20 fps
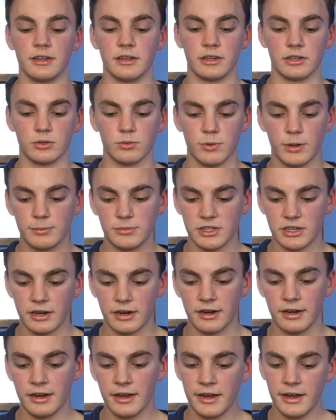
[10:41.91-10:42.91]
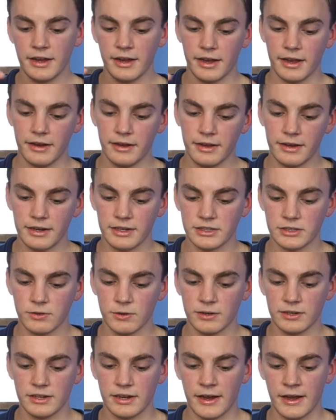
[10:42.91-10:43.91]
to this website, and then it's
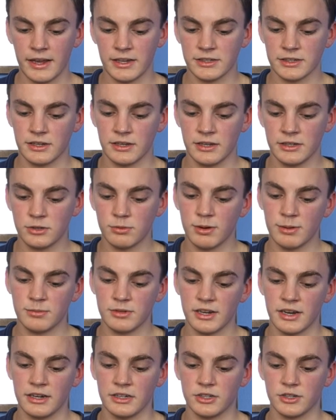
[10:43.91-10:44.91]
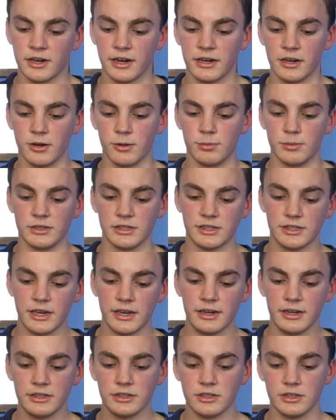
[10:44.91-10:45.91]
going to ask, this website is trying to open
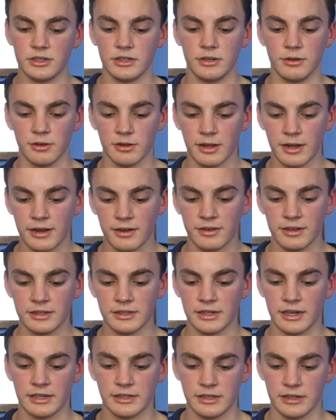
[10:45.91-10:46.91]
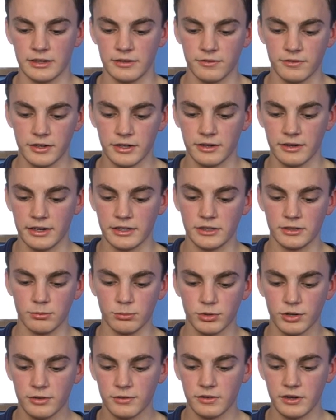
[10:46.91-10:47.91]
settings, should you allow this as a configuration
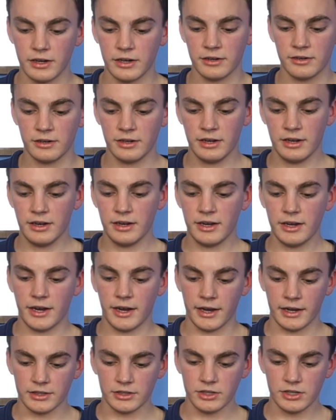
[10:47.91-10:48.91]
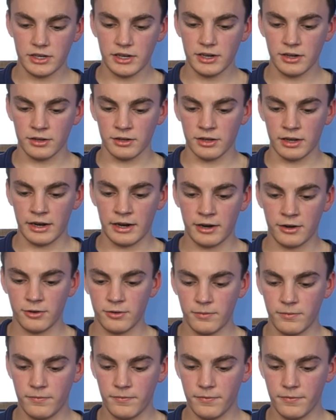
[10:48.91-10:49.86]
profile? And just hit allow,